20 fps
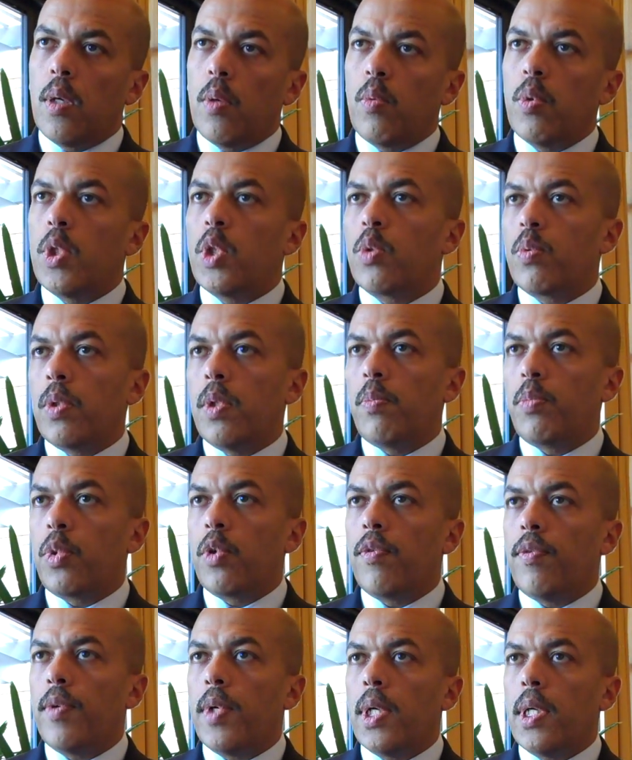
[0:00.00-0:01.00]
which will
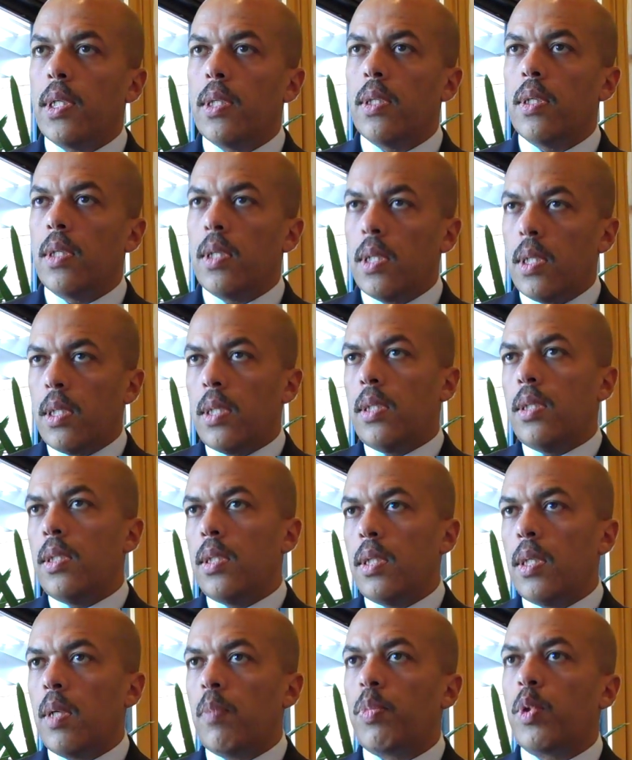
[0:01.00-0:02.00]
provide
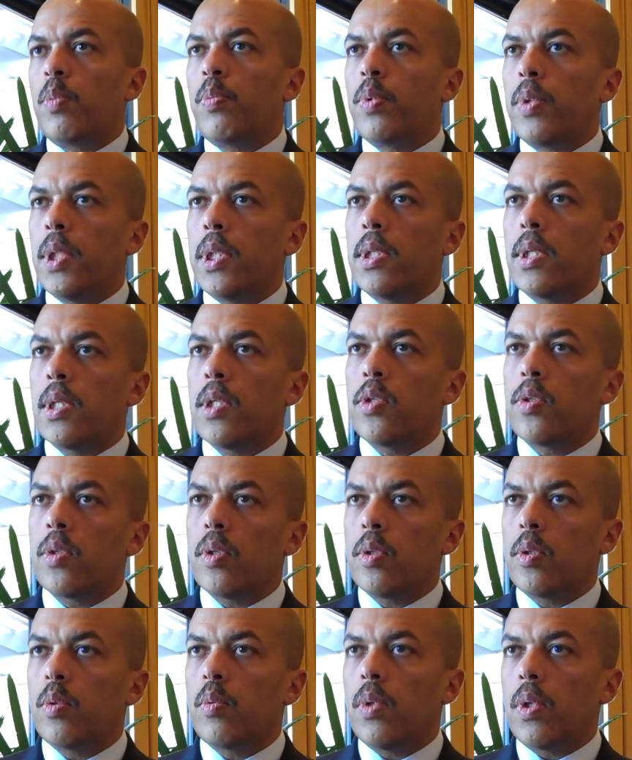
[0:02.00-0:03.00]
the appropriate answer
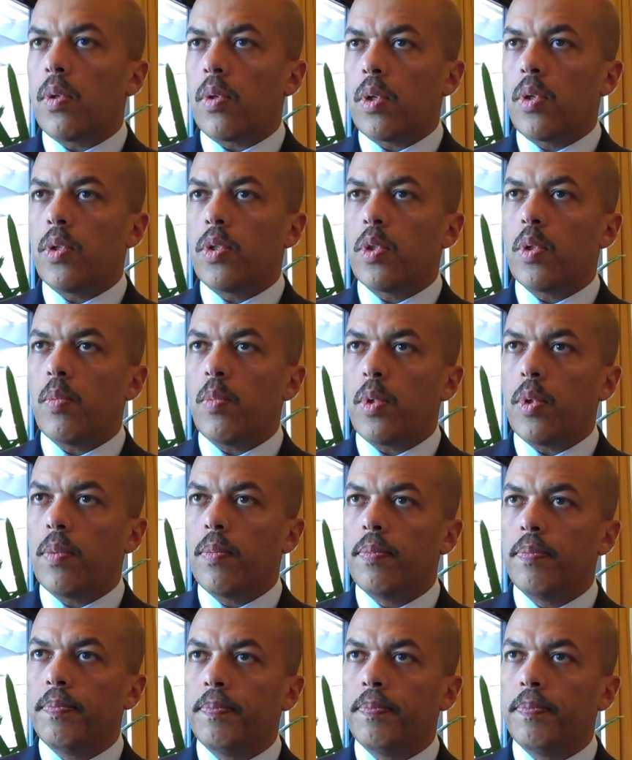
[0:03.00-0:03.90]
to our customer.